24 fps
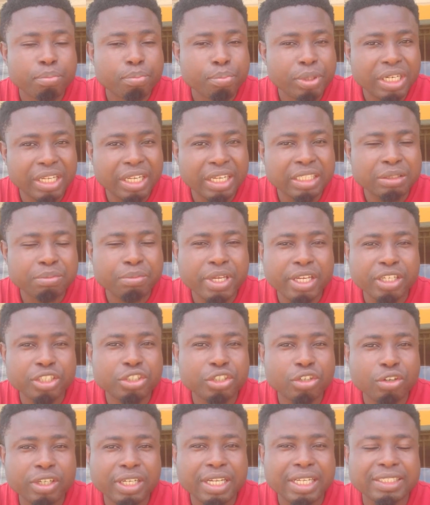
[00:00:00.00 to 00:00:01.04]
please make
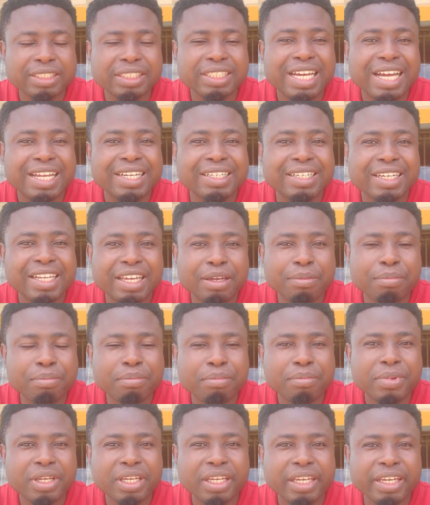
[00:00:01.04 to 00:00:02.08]
sure that that
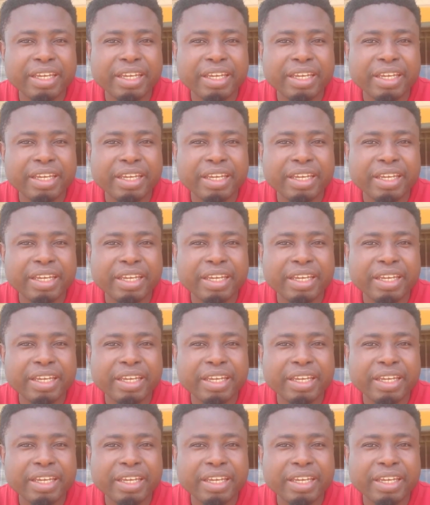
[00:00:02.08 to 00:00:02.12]
name